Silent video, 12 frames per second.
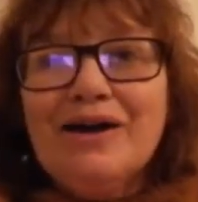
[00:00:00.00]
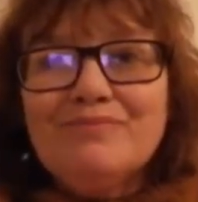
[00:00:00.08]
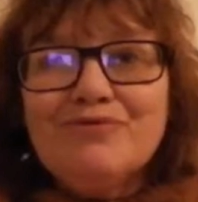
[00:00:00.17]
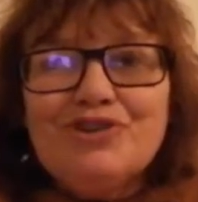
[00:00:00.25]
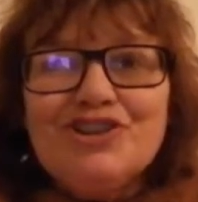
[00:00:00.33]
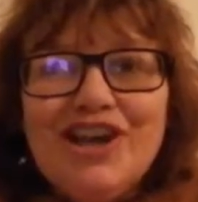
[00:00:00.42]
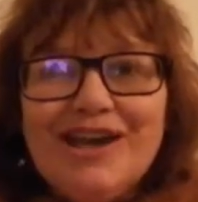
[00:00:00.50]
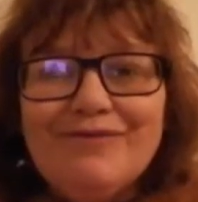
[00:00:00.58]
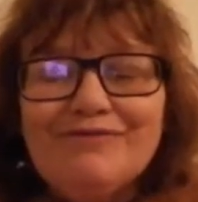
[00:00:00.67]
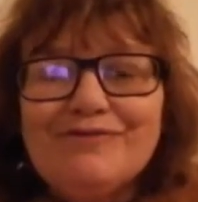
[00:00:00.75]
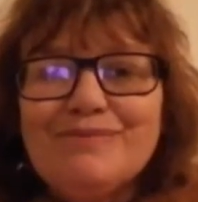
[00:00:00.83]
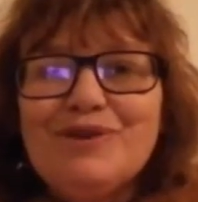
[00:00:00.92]

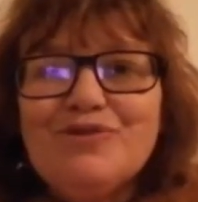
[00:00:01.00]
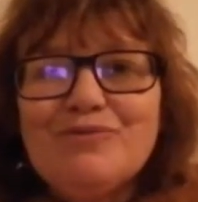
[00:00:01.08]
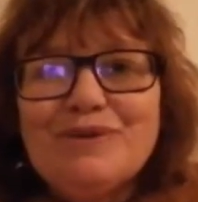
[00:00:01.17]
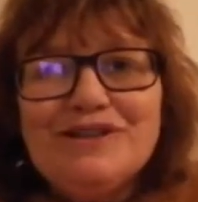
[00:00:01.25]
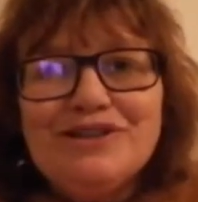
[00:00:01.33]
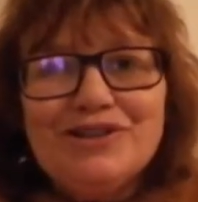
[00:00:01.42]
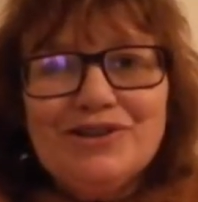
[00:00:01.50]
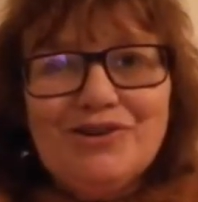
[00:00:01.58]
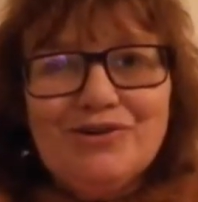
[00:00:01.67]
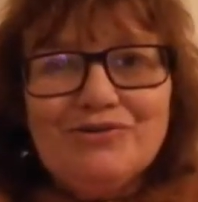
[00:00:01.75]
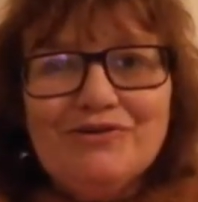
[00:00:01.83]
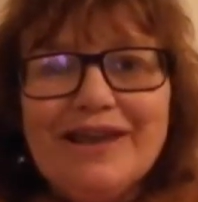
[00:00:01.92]
Bridget from the Orpington
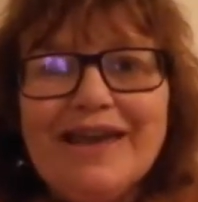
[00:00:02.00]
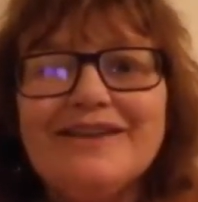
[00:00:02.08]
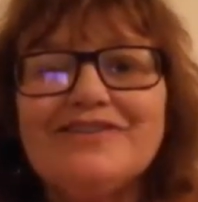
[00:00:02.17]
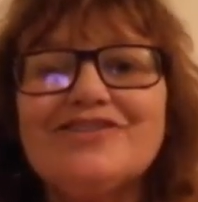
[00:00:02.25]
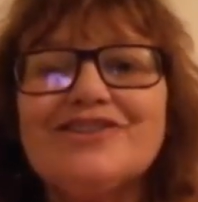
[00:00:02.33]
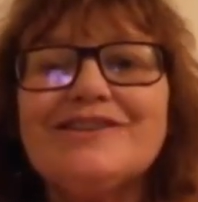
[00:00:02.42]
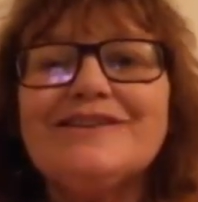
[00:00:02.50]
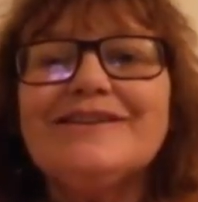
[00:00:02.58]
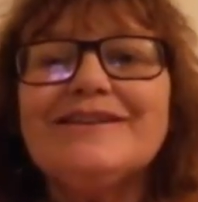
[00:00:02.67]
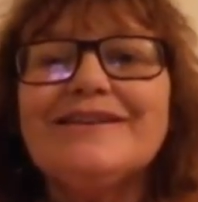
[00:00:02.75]
congregation.